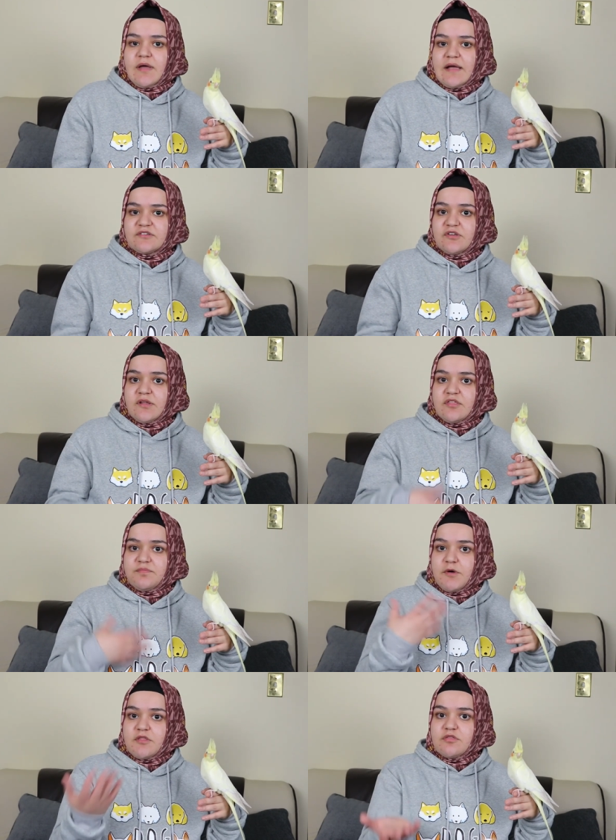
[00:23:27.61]
actually
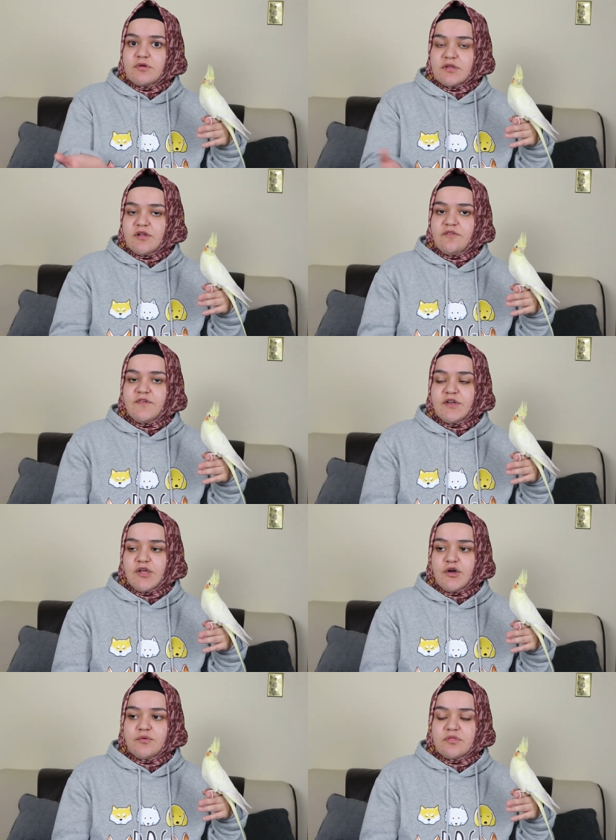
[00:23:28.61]
sponsoring their
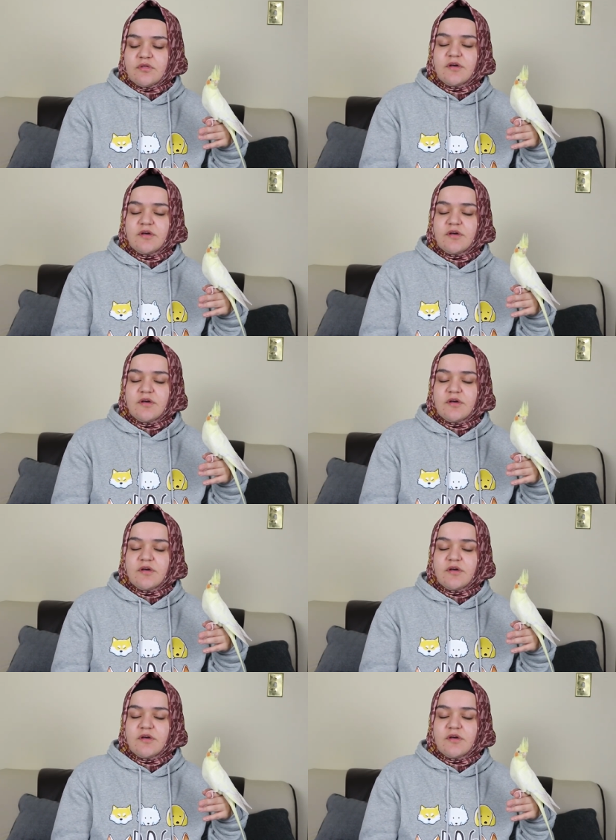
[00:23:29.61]
videos,